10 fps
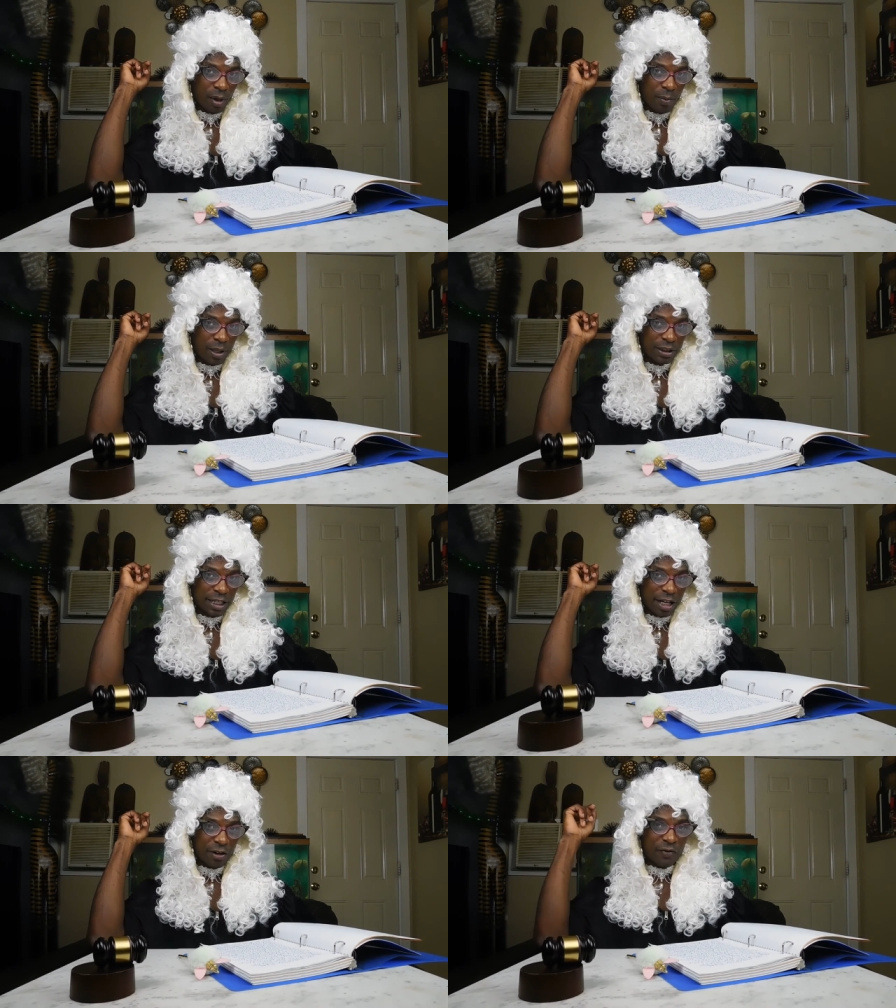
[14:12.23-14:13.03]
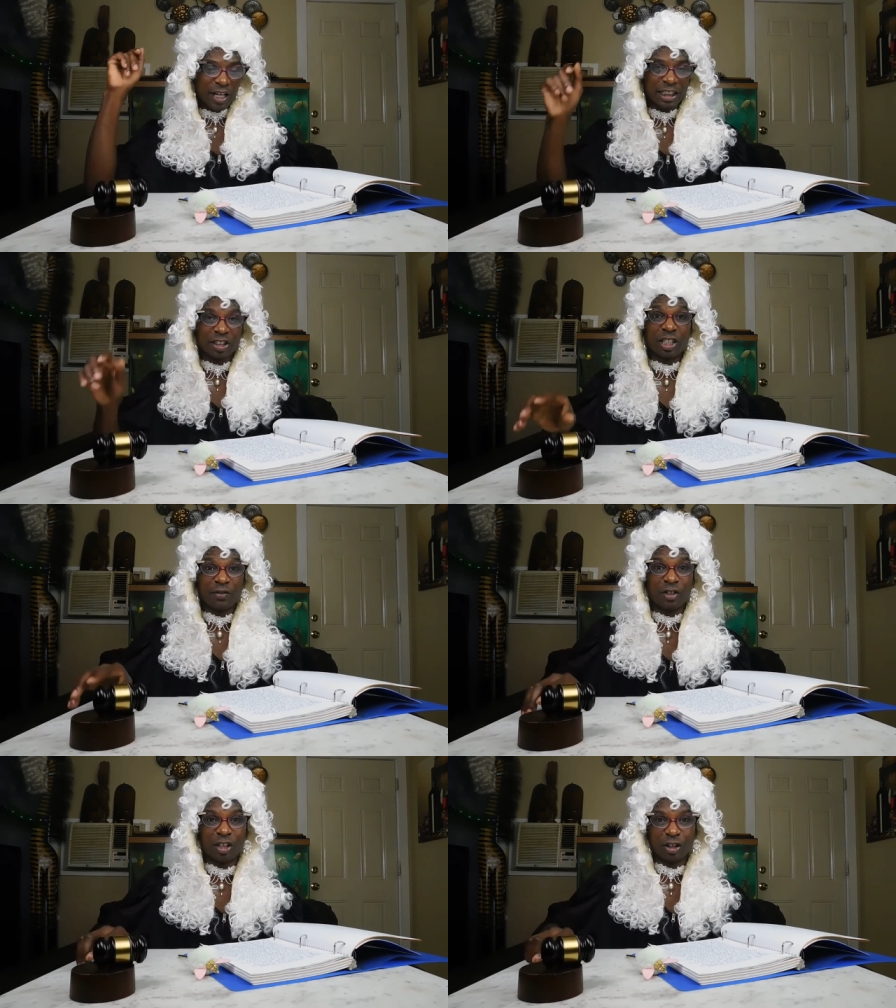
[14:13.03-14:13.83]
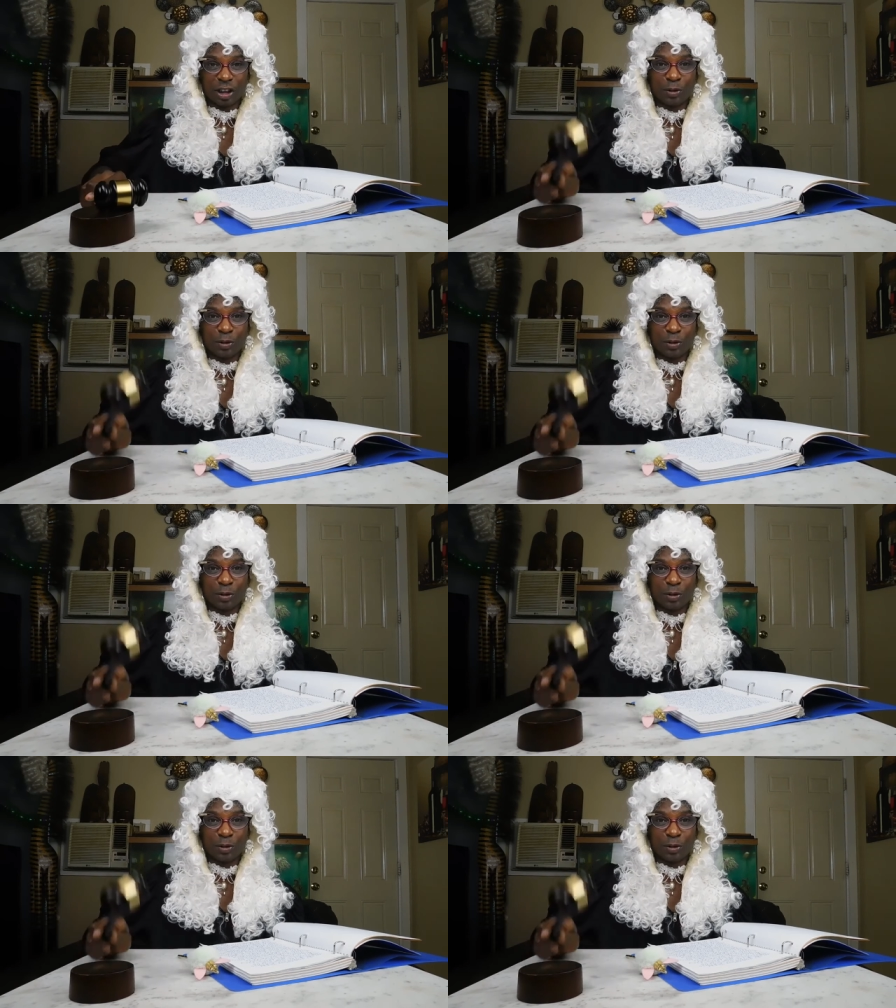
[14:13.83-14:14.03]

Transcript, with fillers: But today you're facing Chef Judges